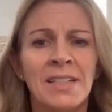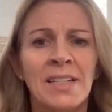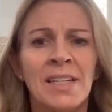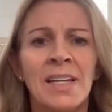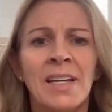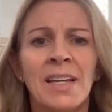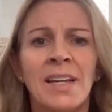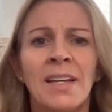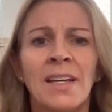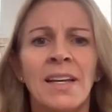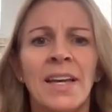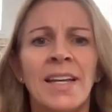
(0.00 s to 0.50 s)

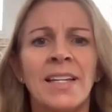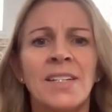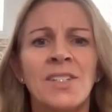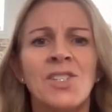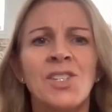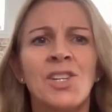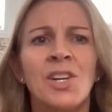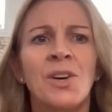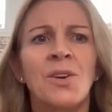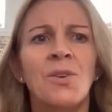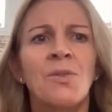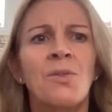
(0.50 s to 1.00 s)
Mm-hmm. And
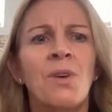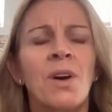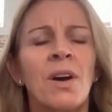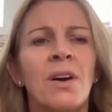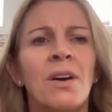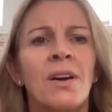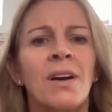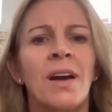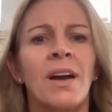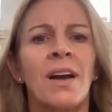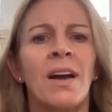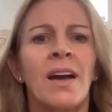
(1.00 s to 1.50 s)
so,
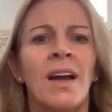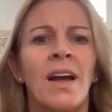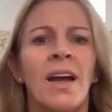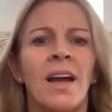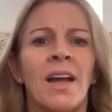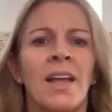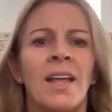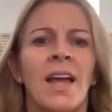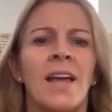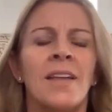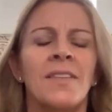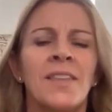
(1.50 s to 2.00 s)
uh,
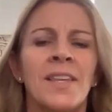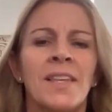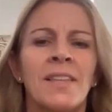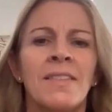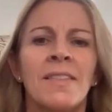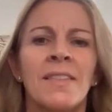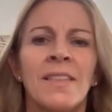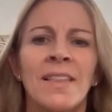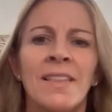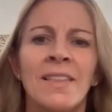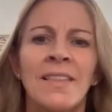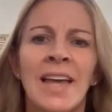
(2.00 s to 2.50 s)
I, I think
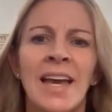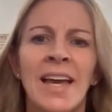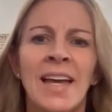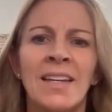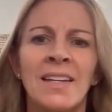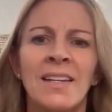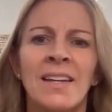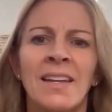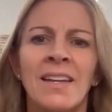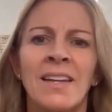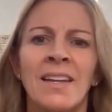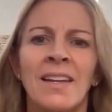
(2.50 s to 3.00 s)

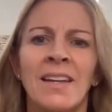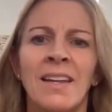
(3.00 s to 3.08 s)
that